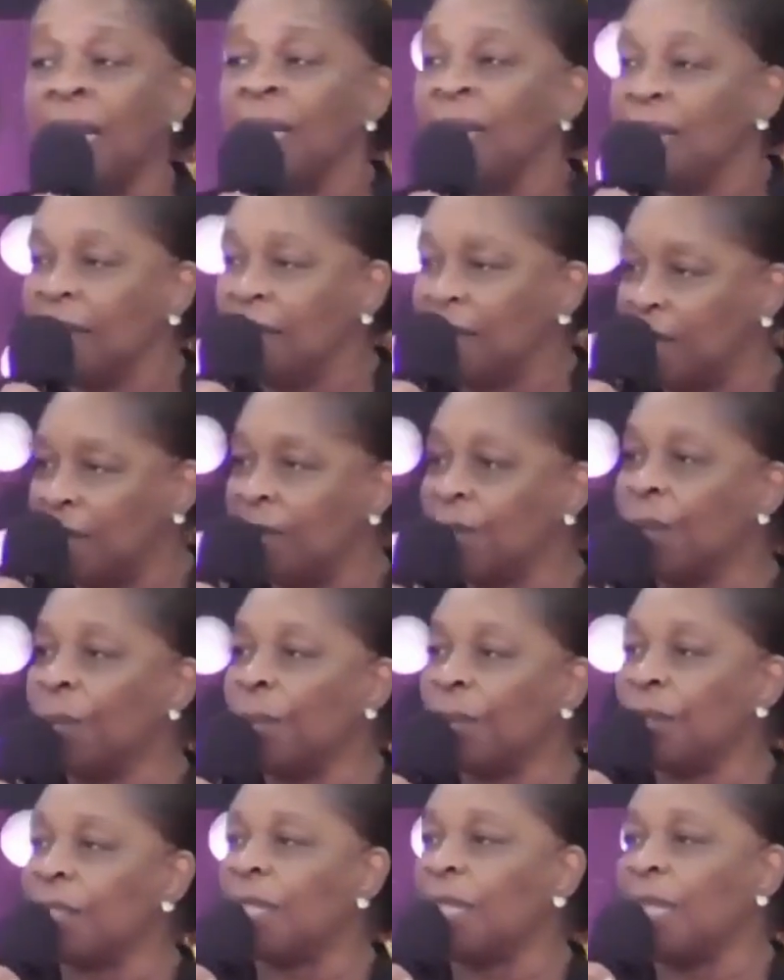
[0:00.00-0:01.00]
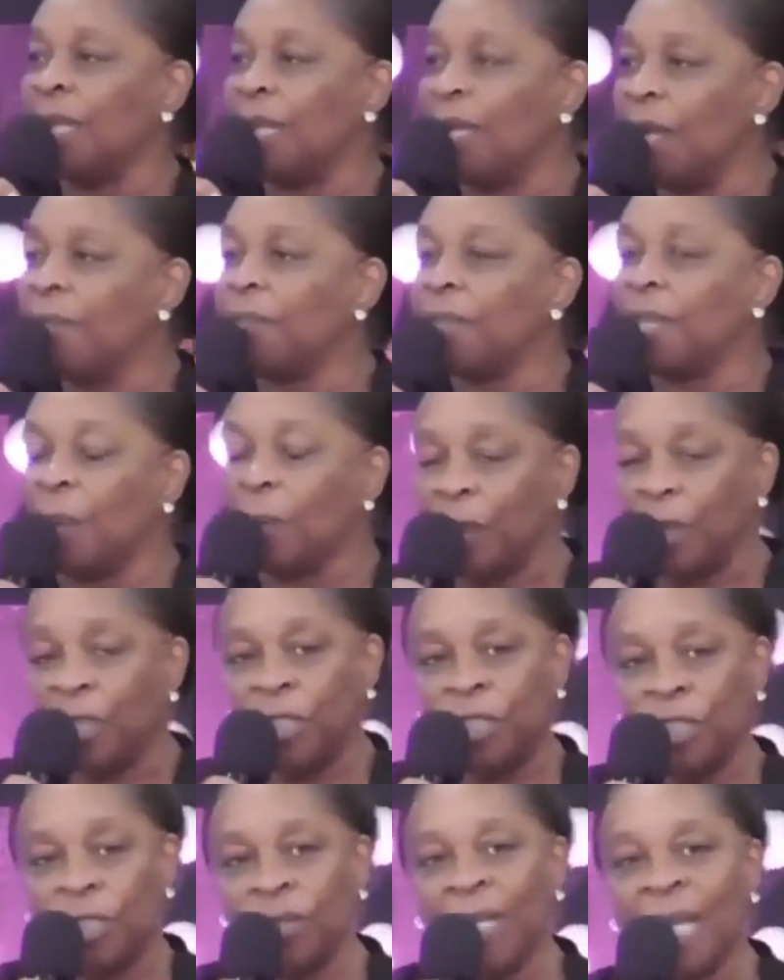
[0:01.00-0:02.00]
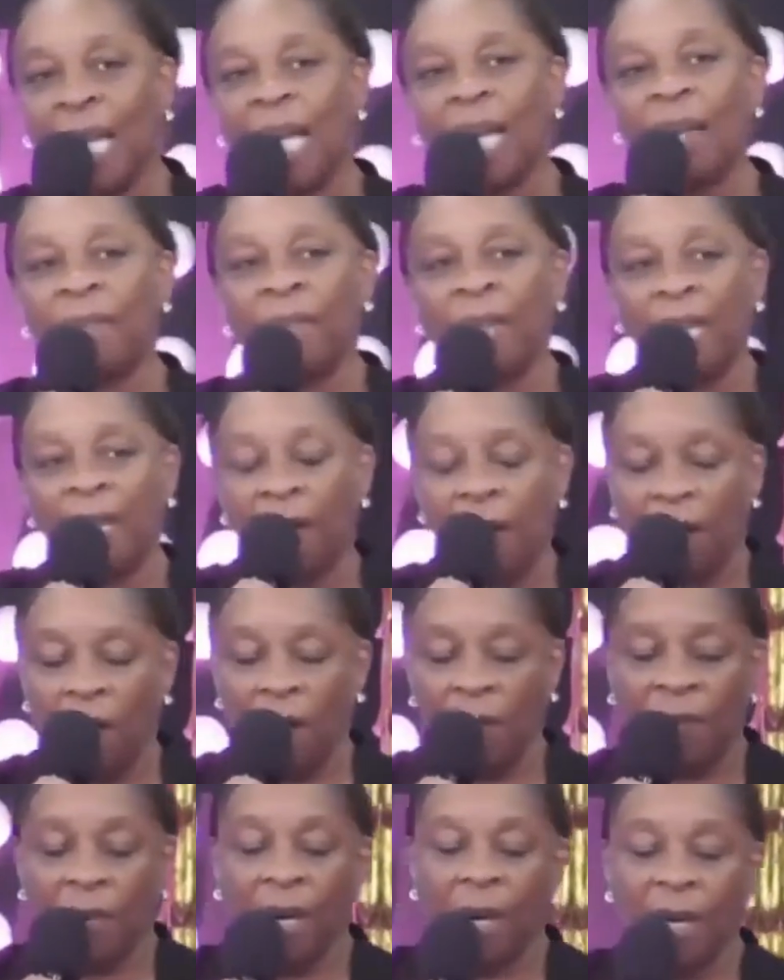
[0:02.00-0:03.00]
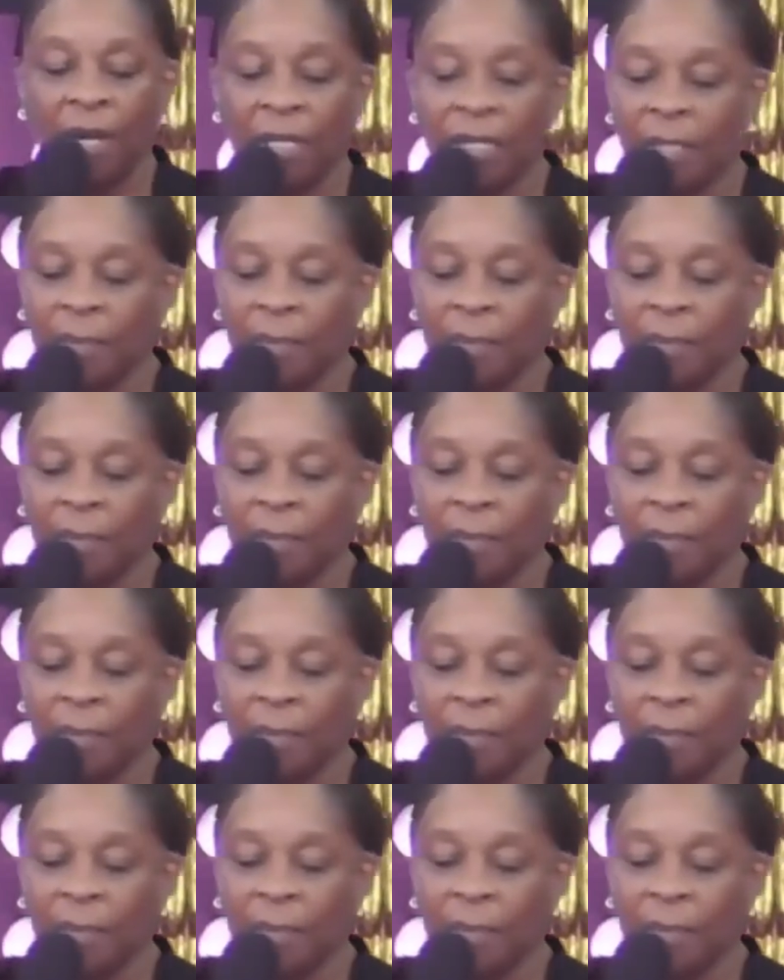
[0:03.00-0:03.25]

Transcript: distorts the love that we should have of God.